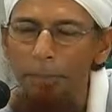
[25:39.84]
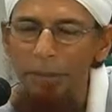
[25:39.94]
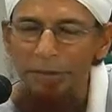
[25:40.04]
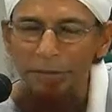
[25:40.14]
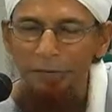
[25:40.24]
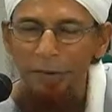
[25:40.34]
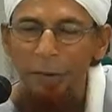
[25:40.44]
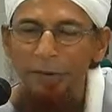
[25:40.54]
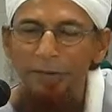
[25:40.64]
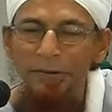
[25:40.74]
But if he
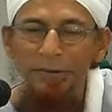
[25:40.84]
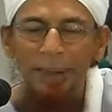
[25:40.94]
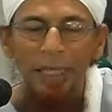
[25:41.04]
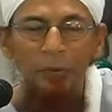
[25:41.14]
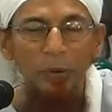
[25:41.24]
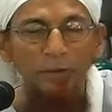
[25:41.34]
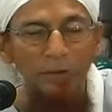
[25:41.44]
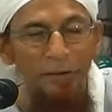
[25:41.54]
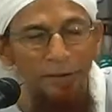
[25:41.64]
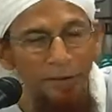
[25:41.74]
does his salat with
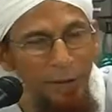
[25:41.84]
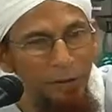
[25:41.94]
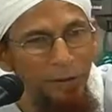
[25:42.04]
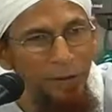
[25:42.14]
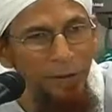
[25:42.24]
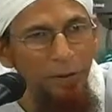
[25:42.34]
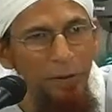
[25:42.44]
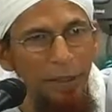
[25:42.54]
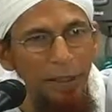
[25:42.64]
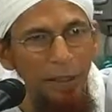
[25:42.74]
sincerity,
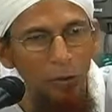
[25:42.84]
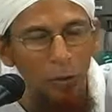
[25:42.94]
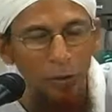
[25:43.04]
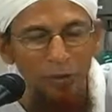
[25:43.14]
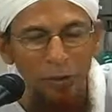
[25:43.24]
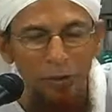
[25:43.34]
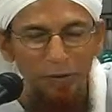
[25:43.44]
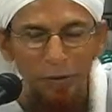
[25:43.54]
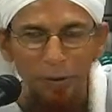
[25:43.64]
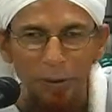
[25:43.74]
in accordance with
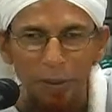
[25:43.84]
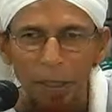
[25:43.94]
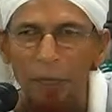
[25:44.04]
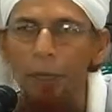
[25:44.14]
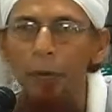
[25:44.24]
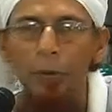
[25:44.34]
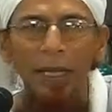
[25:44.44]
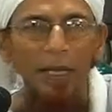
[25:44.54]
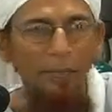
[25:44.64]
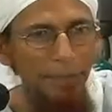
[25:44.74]
sunnah, Allah
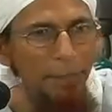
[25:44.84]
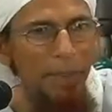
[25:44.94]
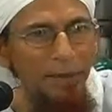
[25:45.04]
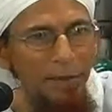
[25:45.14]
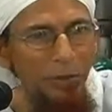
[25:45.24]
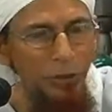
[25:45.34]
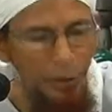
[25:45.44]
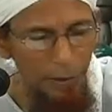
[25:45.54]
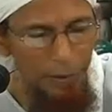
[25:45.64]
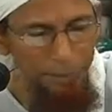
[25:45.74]
will accept that,
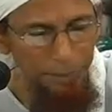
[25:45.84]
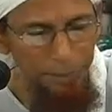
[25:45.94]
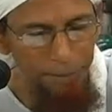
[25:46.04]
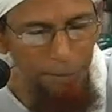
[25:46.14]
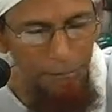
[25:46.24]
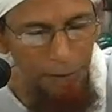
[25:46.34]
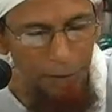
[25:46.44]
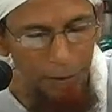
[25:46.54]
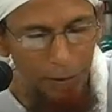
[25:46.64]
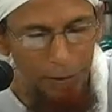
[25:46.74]
inshallah.
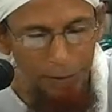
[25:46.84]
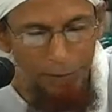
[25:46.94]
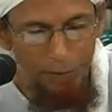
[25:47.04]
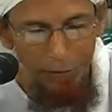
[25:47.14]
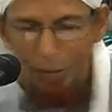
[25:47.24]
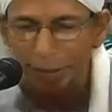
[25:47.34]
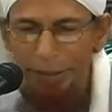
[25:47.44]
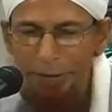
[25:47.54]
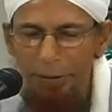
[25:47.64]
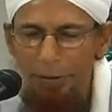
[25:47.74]

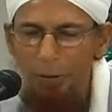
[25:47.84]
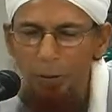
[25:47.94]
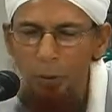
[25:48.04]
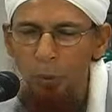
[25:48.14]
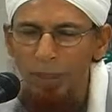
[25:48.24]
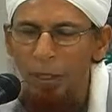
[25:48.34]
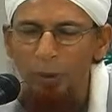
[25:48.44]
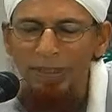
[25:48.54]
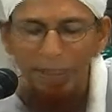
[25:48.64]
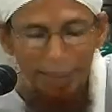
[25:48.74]
Deed
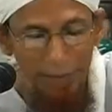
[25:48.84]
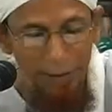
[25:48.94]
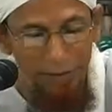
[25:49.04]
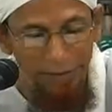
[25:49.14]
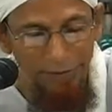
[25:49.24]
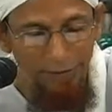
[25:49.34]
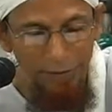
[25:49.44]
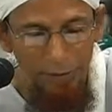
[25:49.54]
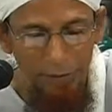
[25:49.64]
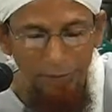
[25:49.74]
without
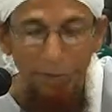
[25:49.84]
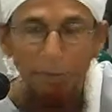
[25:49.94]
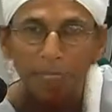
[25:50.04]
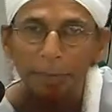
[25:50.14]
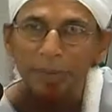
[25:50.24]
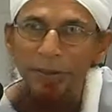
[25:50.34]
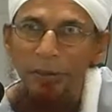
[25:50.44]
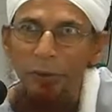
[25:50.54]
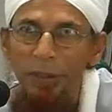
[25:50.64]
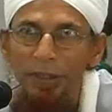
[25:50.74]
keenness. Sometimes you
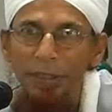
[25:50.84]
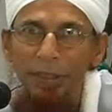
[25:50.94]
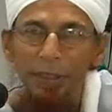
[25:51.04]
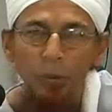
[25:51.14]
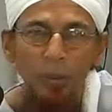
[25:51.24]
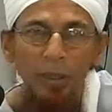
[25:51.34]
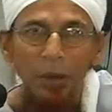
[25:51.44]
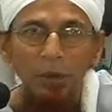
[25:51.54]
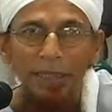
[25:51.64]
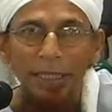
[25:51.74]
do a deed
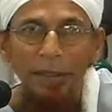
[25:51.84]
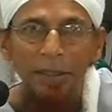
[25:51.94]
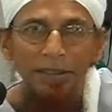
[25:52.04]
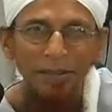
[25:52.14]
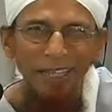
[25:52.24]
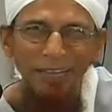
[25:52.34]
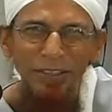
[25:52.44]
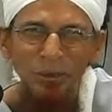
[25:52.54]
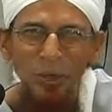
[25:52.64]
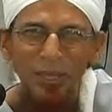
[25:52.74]
without keenness. You have
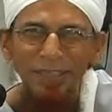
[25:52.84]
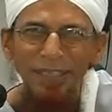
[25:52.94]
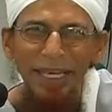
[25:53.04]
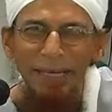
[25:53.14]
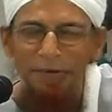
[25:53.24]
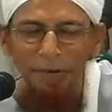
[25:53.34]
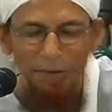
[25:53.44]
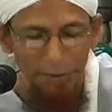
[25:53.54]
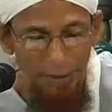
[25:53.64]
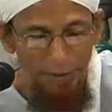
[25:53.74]
to do a lot of
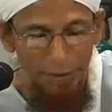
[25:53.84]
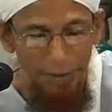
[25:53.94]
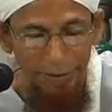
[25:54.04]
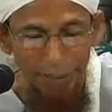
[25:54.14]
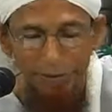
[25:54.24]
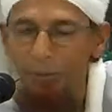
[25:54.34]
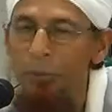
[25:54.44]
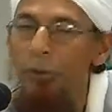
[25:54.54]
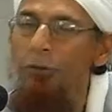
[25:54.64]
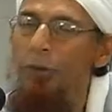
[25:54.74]
effort in it. It gets
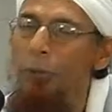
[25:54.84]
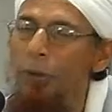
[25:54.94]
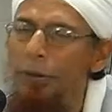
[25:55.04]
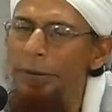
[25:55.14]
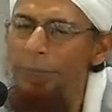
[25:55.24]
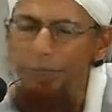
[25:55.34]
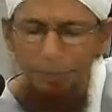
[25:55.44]
more reward.